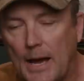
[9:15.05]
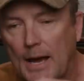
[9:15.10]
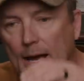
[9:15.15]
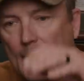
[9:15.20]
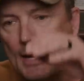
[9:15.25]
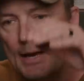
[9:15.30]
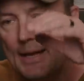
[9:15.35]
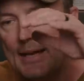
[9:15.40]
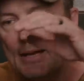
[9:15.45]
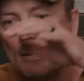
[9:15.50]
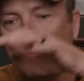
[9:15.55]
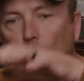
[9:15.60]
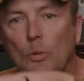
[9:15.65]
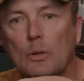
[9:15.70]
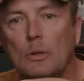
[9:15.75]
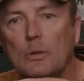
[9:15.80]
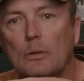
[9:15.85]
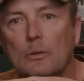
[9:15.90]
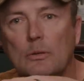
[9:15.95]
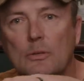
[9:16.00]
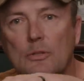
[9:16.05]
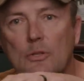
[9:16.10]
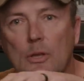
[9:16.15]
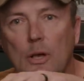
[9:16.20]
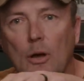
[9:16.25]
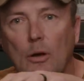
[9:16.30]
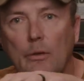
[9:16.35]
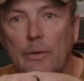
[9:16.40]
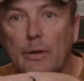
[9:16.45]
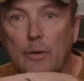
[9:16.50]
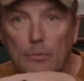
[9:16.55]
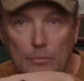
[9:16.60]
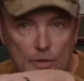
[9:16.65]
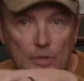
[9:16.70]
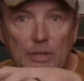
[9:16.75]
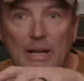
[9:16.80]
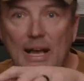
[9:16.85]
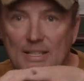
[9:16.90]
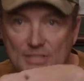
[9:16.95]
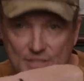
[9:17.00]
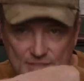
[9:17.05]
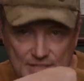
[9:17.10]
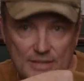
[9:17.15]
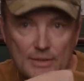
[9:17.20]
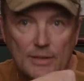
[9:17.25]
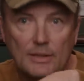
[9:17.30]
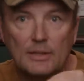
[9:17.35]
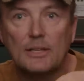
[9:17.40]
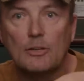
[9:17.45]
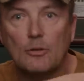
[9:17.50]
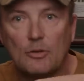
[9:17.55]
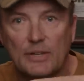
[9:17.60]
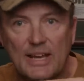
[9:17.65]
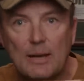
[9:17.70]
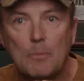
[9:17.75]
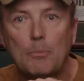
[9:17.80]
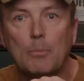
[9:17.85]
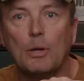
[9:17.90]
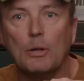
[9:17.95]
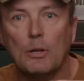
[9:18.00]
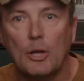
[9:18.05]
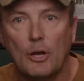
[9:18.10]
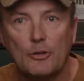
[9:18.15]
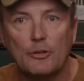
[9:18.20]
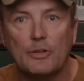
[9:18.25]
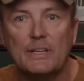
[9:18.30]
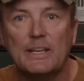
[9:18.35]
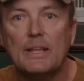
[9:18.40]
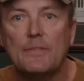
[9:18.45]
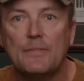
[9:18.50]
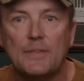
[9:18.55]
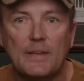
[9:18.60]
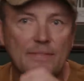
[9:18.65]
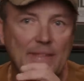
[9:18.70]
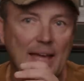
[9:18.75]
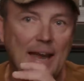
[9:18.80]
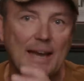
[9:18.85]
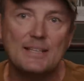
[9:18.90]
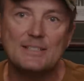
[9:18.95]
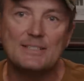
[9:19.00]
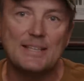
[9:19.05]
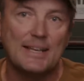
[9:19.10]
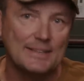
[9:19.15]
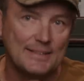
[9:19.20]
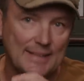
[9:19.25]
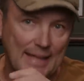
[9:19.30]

uh, it will, you know, you guys see the little gimbal underneath it. That is a